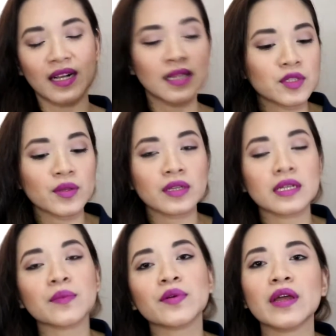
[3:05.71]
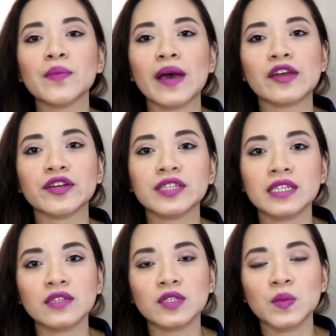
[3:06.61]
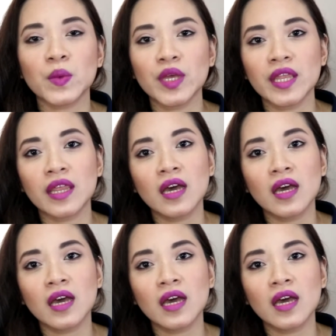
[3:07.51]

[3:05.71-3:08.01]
So The Temporary Matter deals with